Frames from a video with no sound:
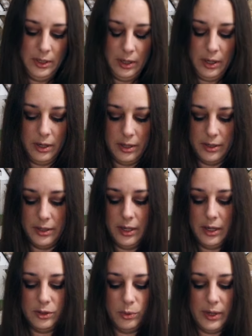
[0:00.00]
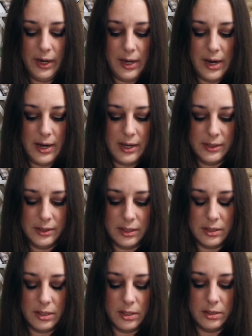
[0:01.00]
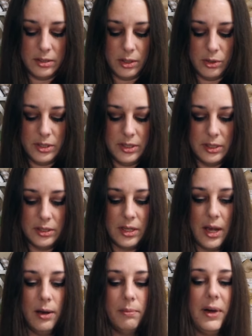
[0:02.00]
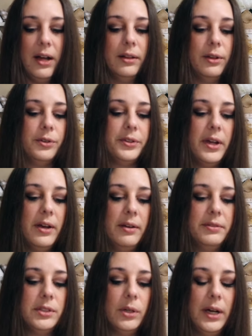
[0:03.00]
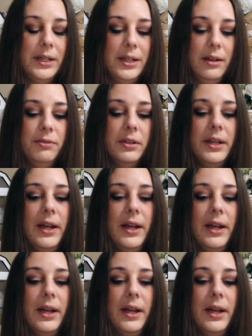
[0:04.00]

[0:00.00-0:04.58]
The next one I got, this is 36 count My Little Dove, so I definitely